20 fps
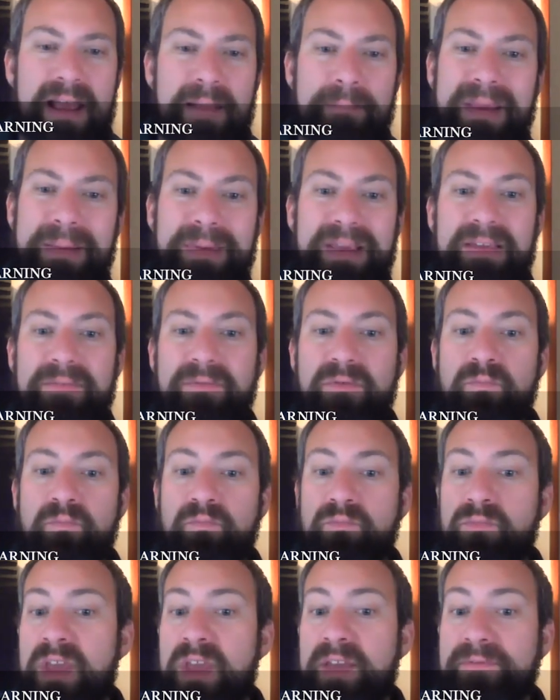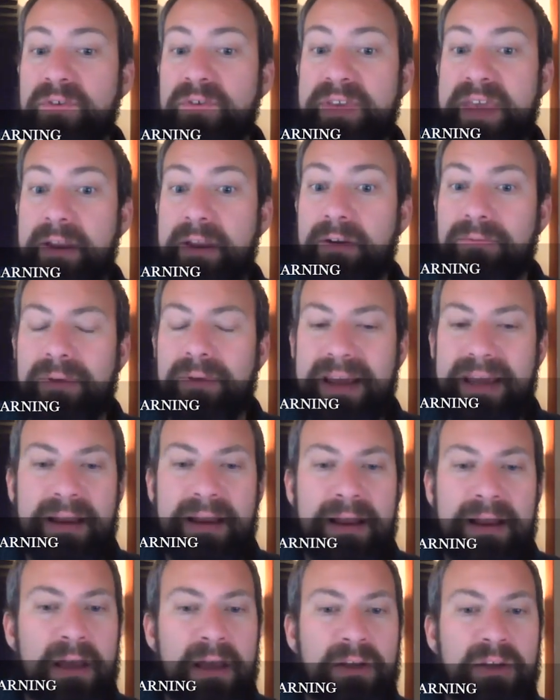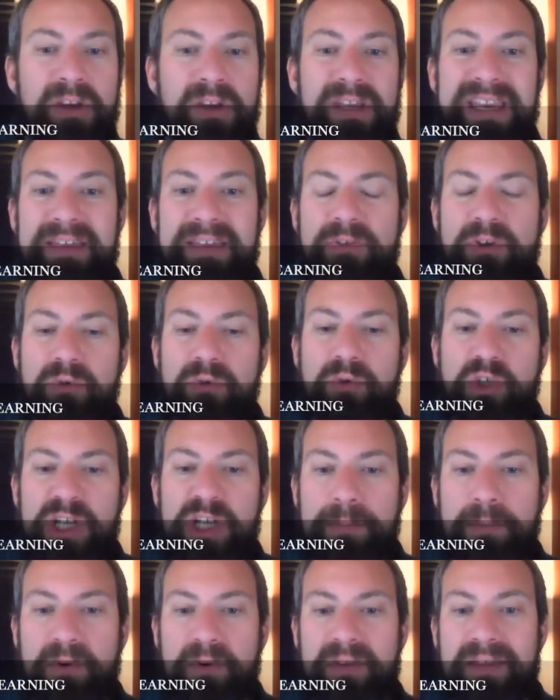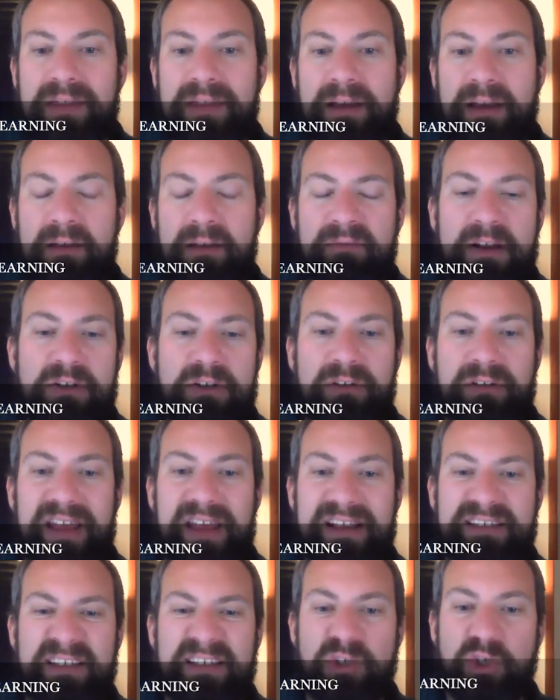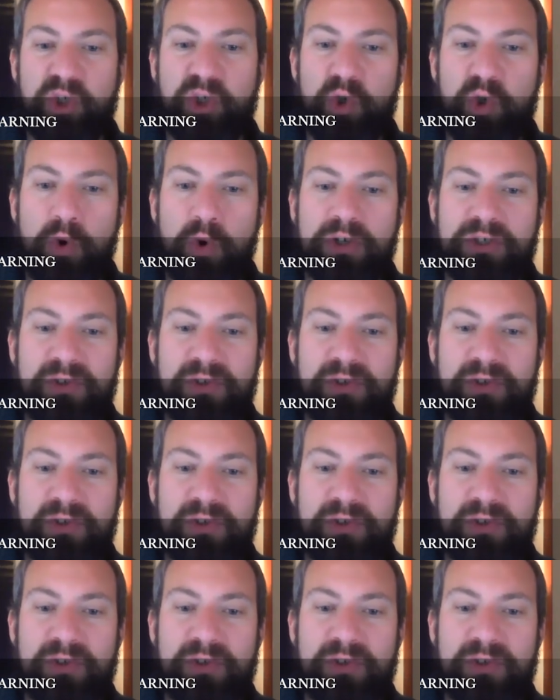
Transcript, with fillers: Maybe even if you get it right, you can even do cheaper than the conventional eggs at the store.